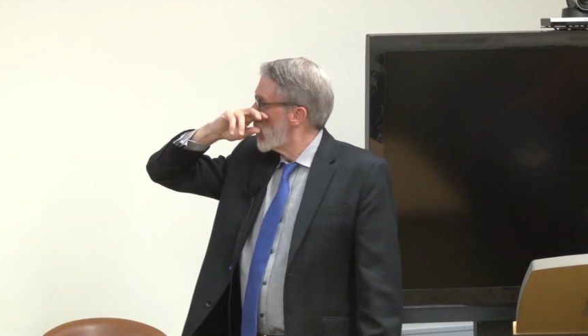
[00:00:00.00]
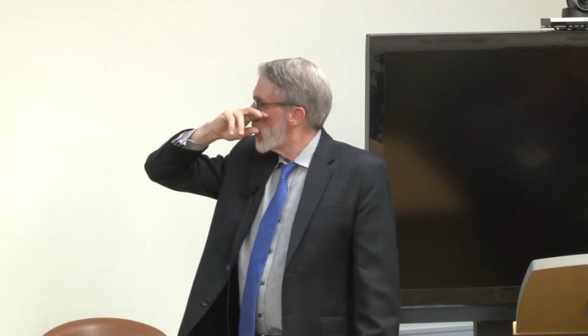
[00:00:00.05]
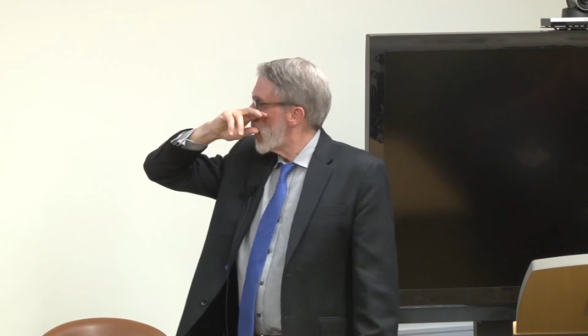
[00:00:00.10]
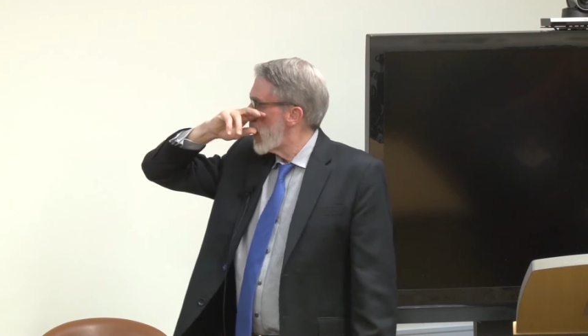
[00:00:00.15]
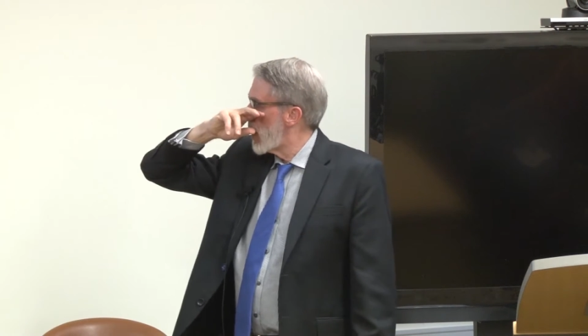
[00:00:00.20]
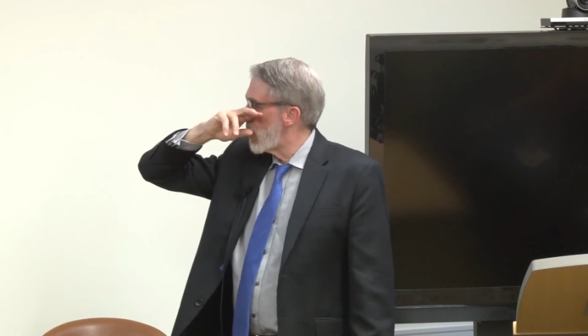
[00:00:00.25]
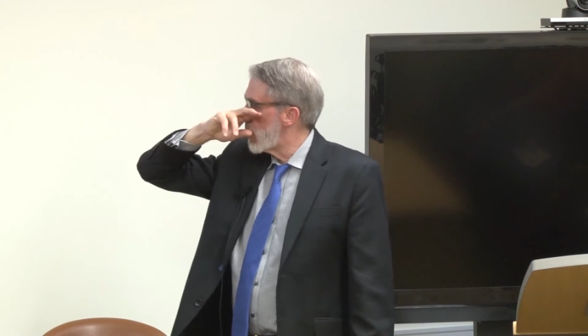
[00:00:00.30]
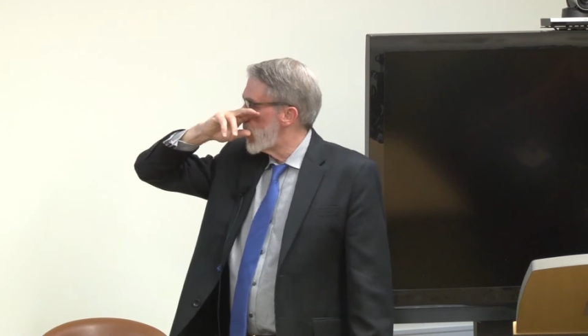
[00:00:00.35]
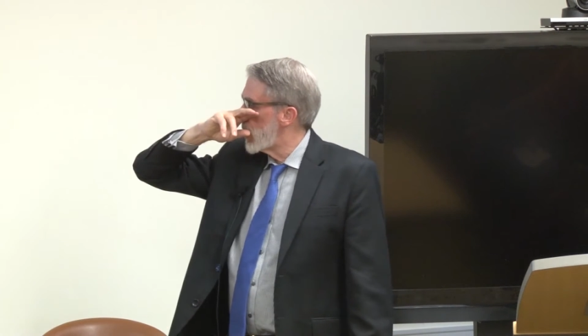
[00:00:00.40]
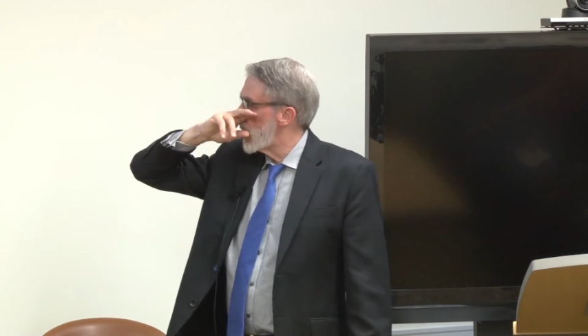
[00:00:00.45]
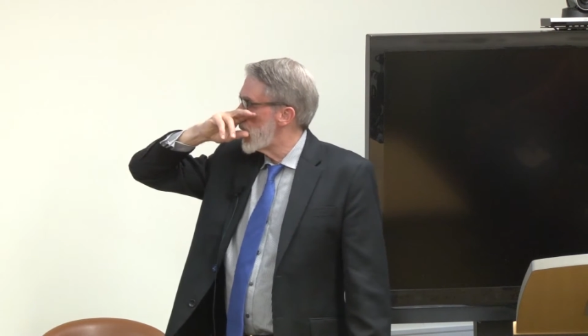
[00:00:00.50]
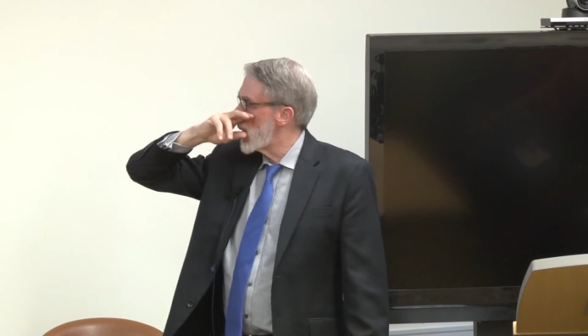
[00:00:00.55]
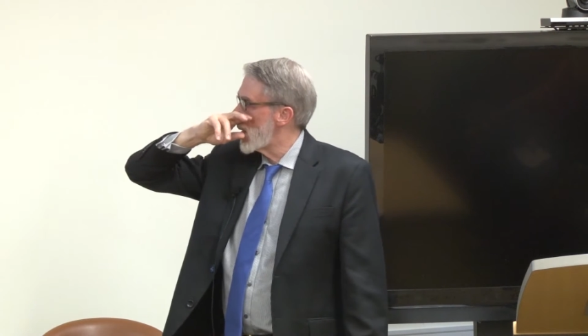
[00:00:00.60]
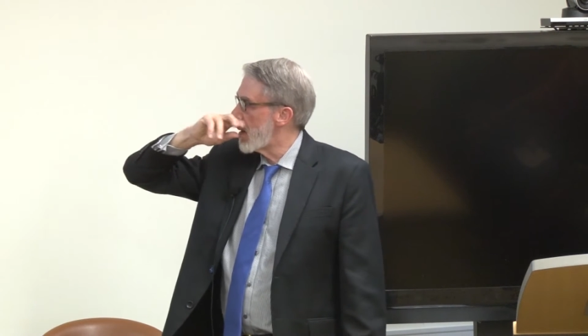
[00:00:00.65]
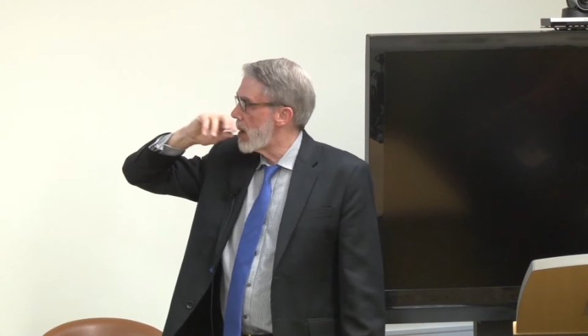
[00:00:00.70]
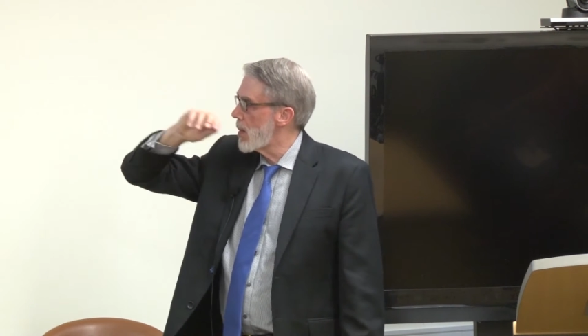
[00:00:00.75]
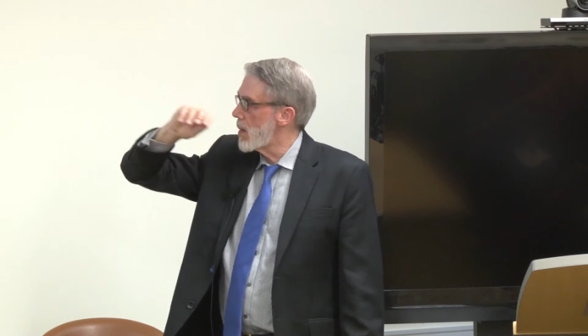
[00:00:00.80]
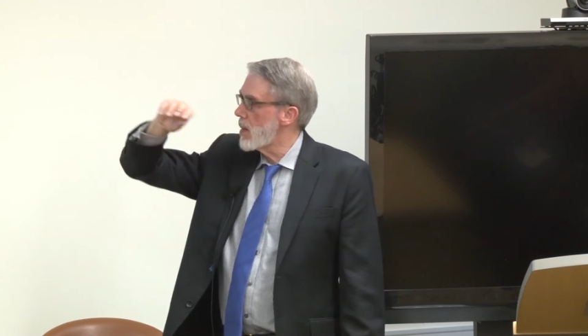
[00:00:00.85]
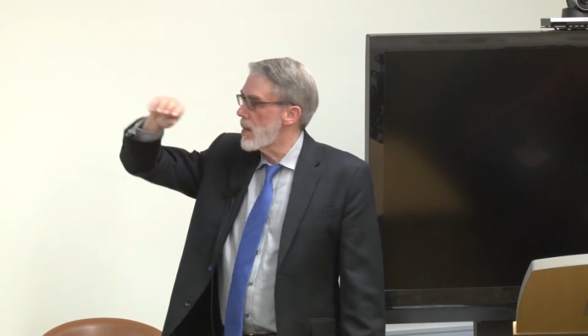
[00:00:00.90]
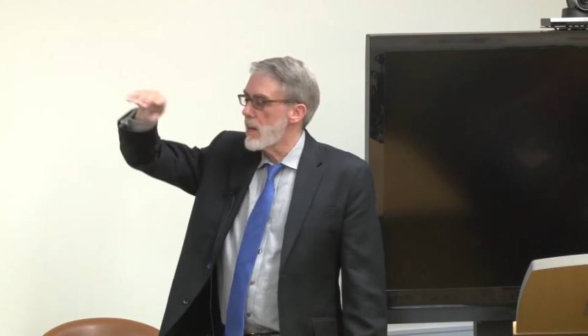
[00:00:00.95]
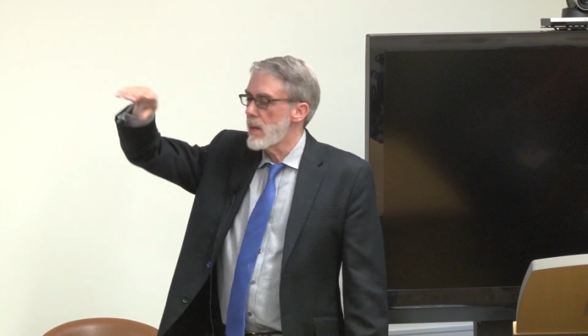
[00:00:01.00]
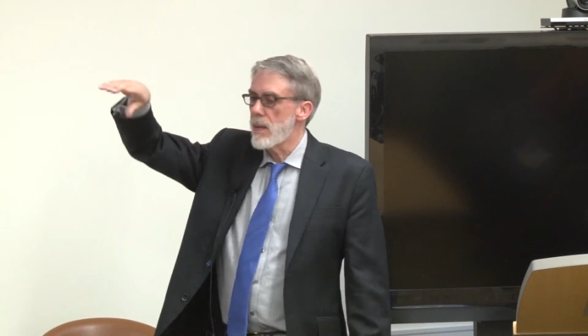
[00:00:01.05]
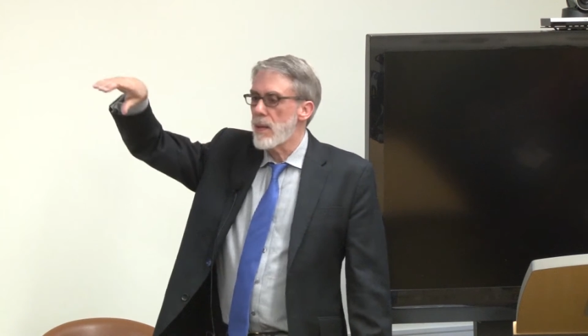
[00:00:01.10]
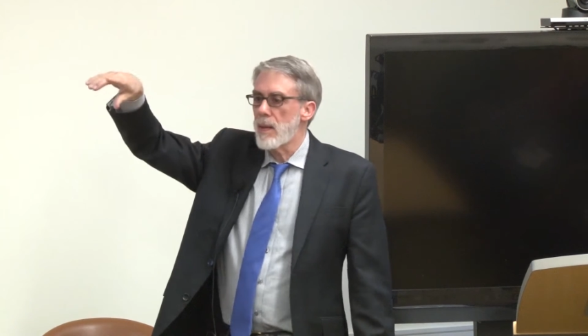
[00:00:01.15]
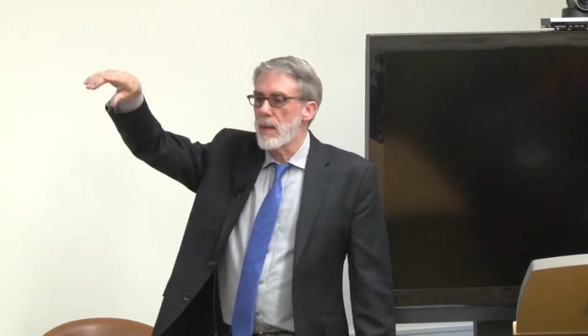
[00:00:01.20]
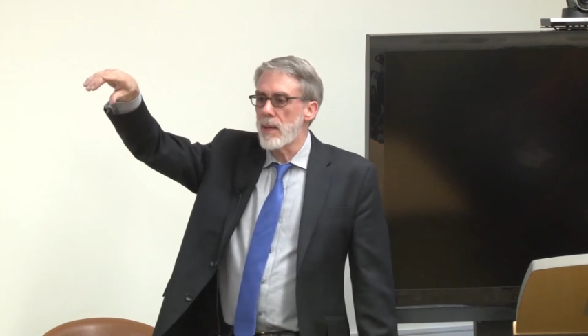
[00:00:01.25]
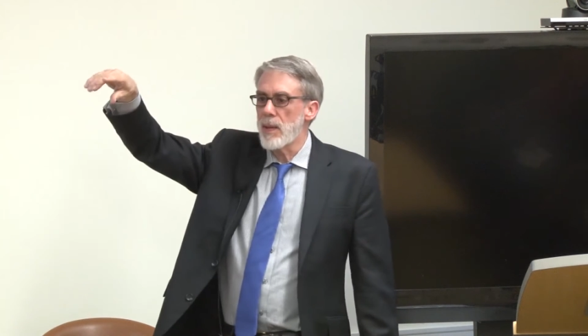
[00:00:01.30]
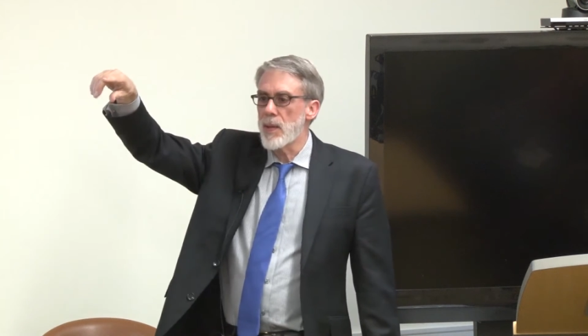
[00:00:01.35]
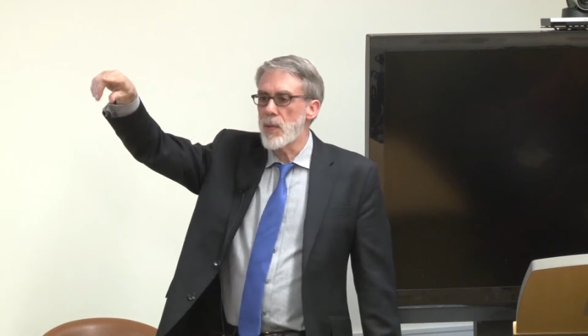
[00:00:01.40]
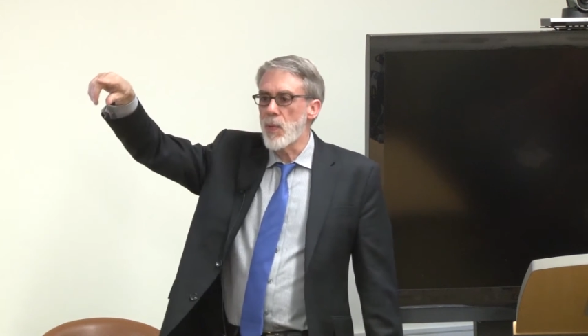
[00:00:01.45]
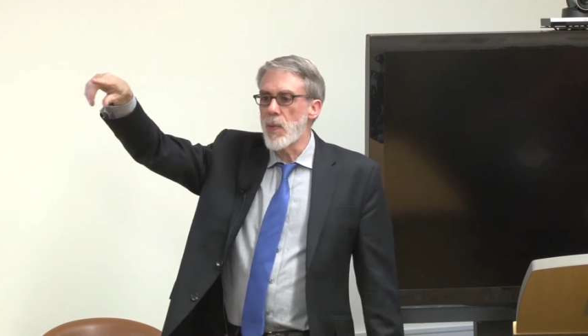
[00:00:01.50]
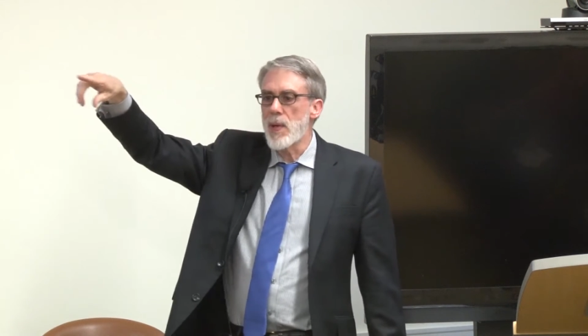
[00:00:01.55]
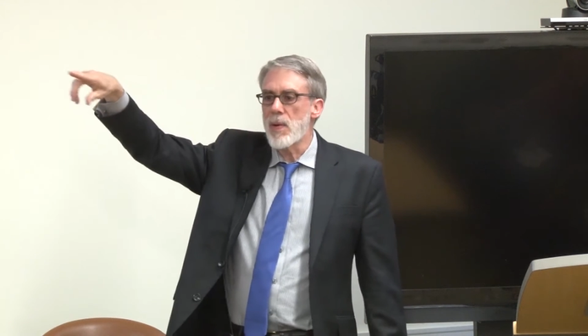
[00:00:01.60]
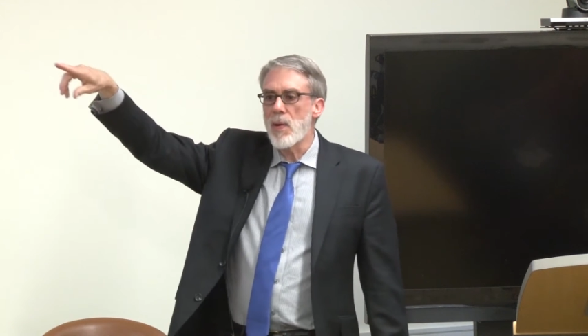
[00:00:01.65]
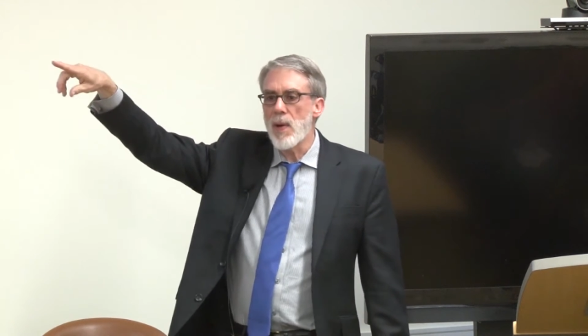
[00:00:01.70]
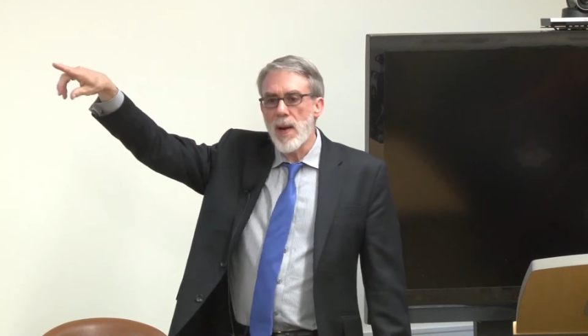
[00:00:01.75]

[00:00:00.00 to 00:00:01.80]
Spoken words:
And the idea is when you